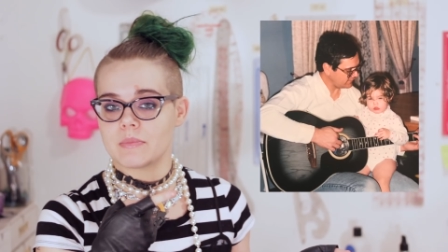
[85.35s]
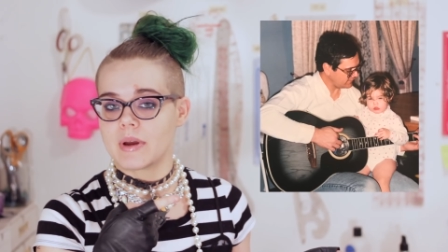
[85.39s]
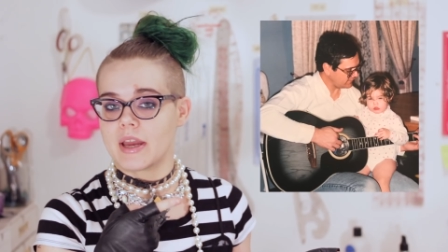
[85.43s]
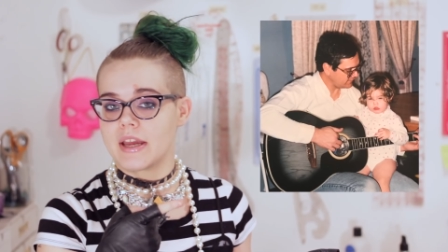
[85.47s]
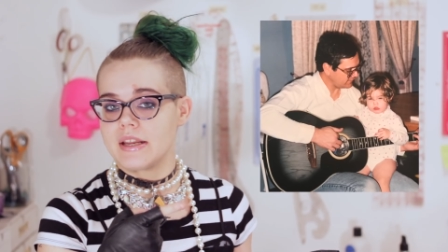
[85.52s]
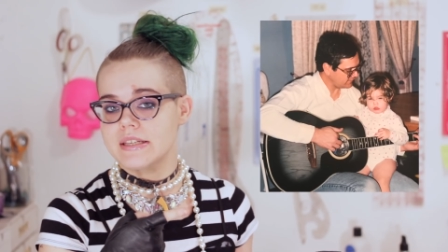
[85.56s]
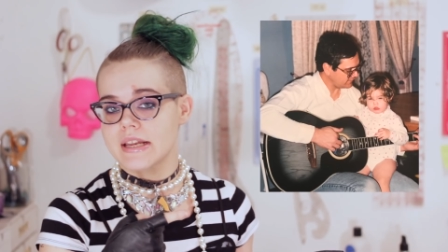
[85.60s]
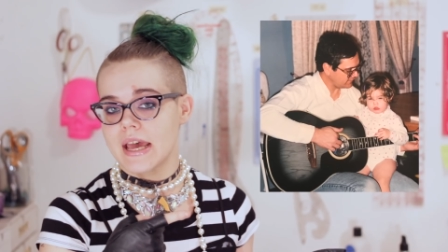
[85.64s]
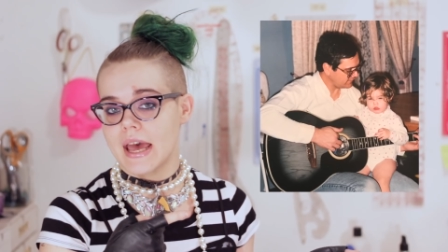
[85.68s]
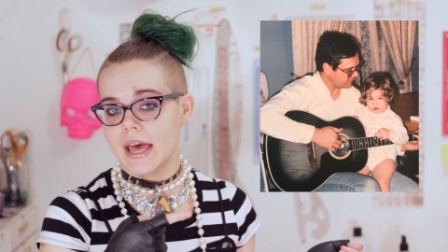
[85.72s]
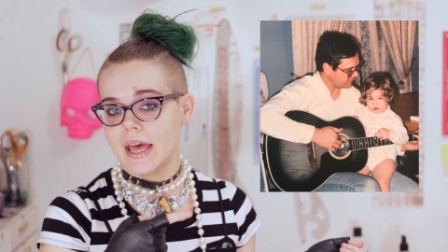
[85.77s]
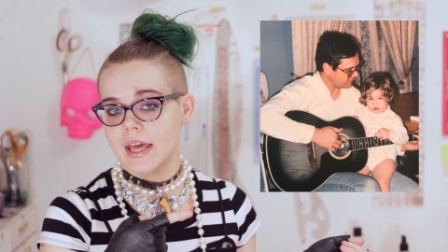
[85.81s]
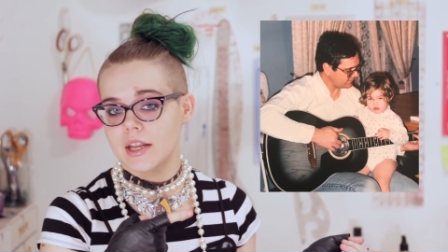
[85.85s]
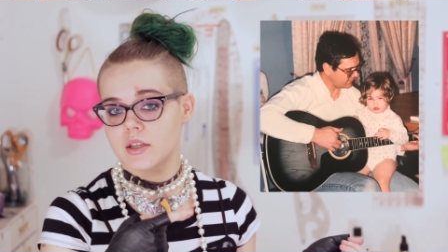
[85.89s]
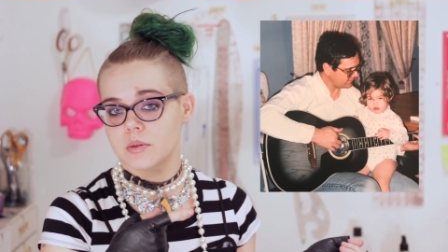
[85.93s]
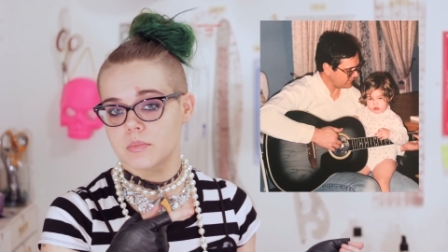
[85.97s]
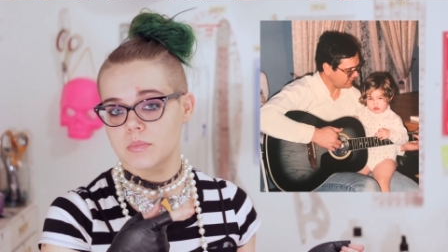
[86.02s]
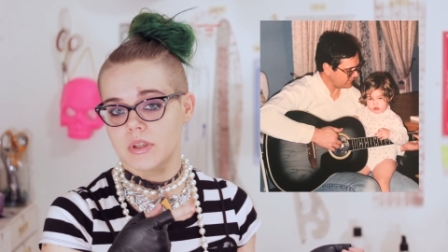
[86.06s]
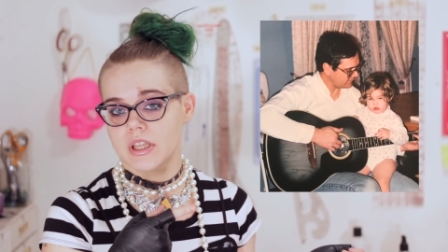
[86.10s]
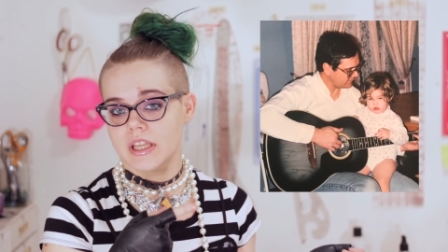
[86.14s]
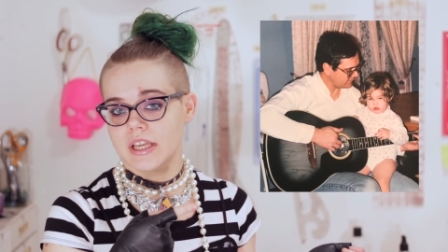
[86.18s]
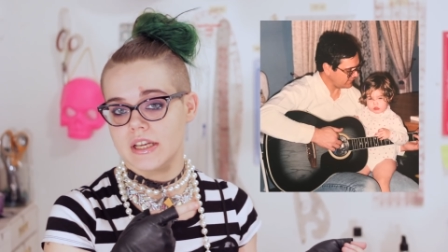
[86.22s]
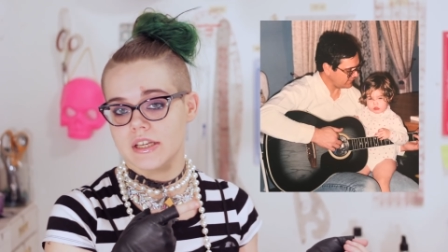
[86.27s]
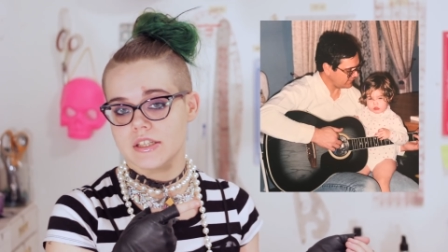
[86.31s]
my dad
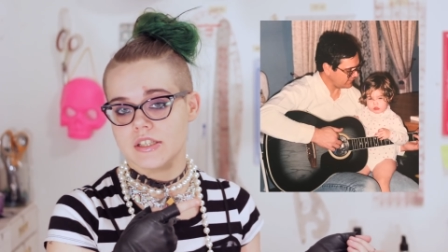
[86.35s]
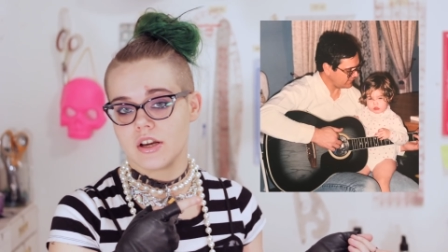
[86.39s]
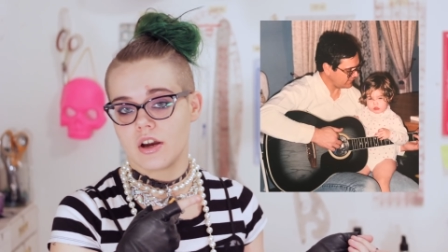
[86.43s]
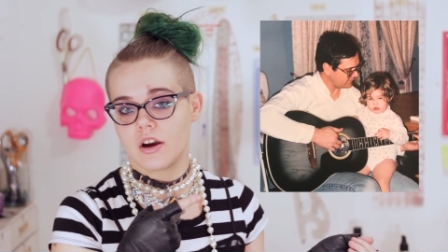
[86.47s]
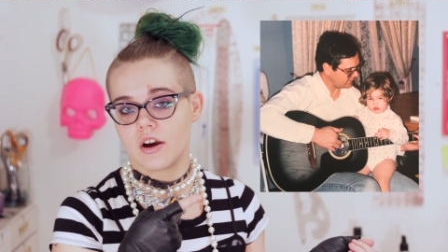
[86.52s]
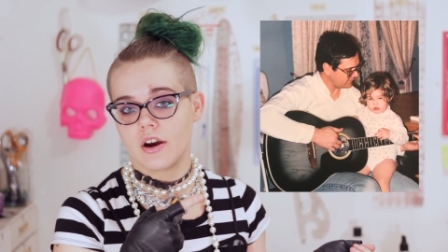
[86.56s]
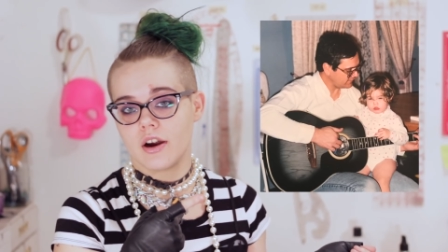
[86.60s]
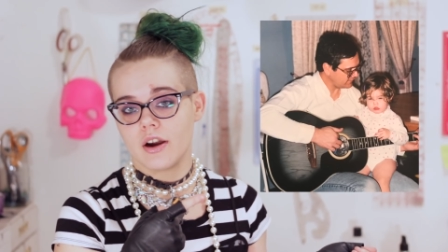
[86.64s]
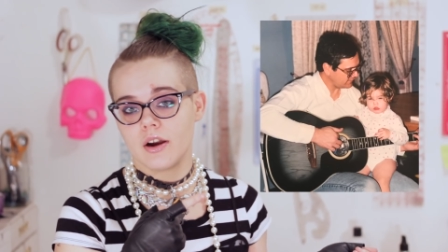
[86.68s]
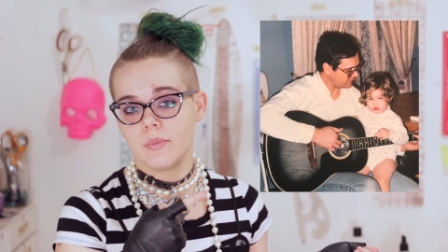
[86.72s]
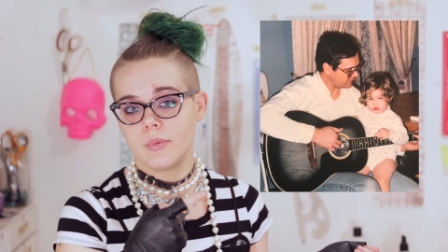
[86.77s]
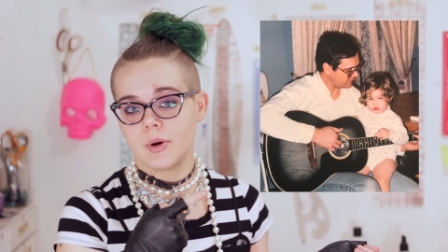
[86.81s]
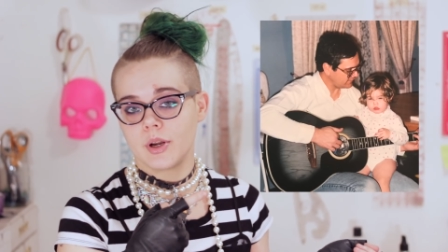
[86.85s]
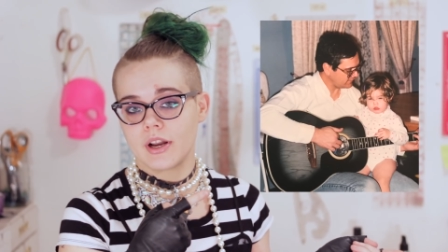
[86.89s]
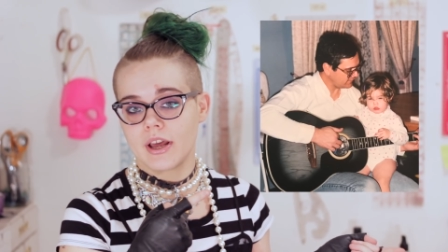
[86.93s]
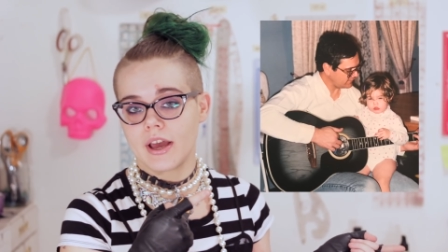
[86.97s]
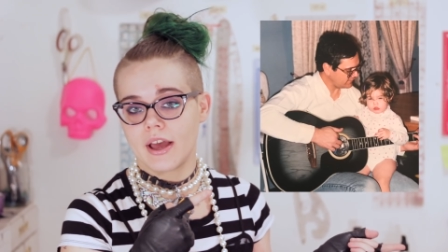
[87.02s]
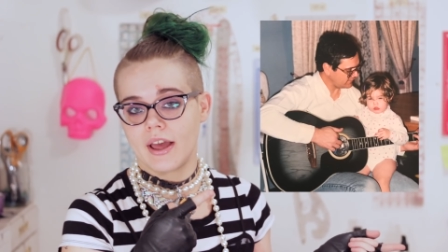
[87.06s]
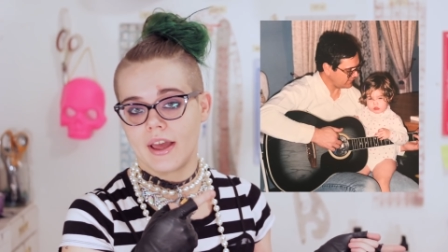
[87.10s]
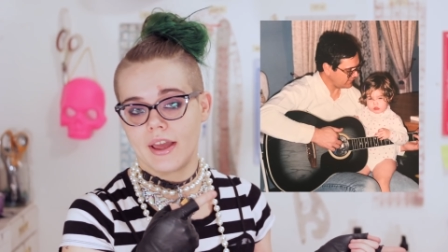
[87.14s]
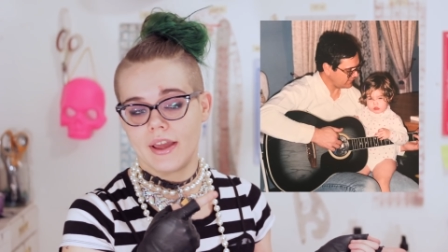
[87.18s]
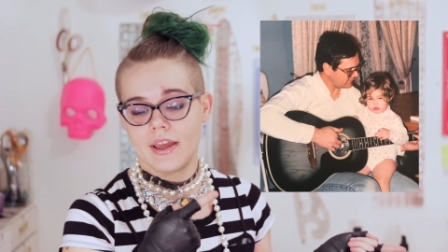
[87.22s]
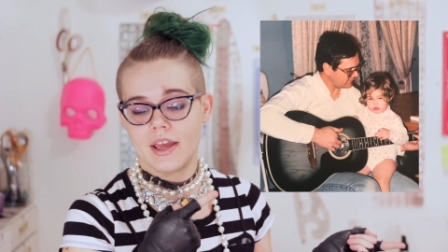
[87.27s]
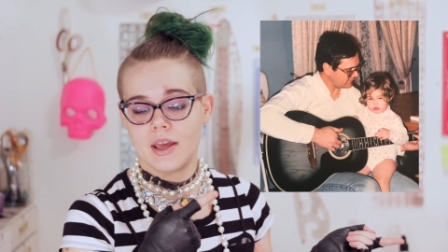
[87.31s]
play guitar when
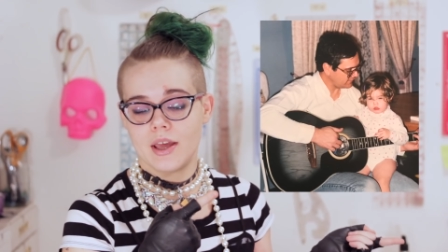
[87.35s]
I